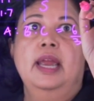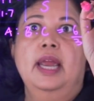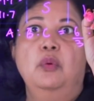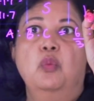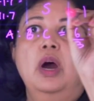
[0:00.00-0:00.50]

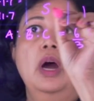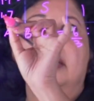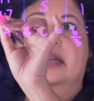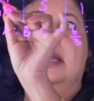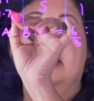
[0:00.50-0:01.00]
and
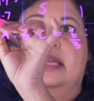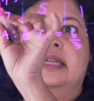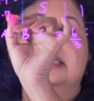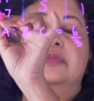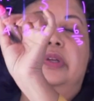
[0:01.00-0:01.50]
1
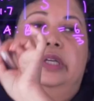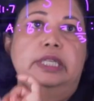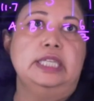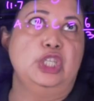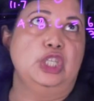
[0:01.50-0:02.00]
in this very
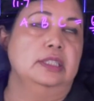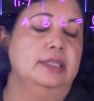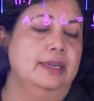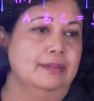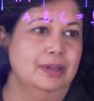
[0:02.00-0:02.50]

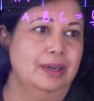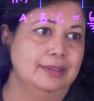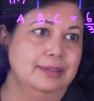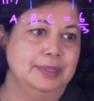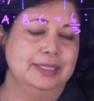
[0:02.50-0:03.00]
d-shielded
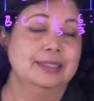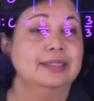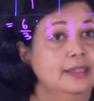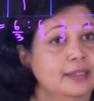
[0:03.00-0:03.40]
environment.